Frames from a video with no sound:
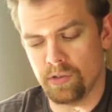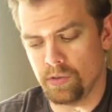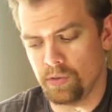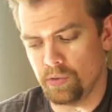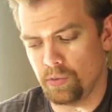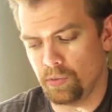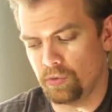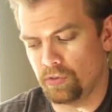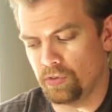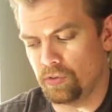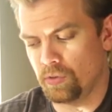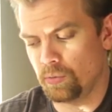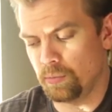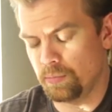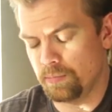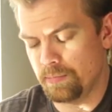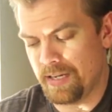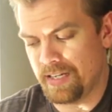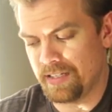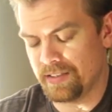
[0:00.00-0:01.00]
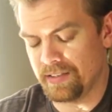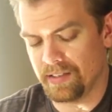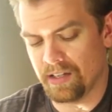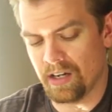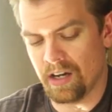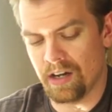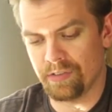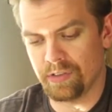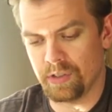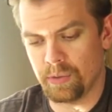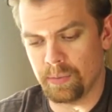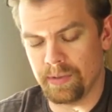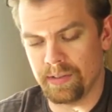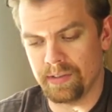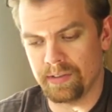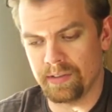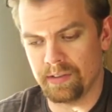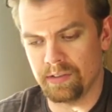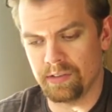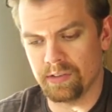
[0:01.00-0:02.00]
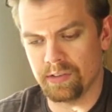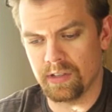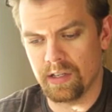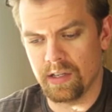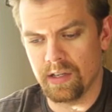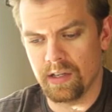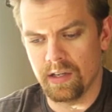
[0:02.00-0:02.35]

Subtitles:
use to make the coffee with is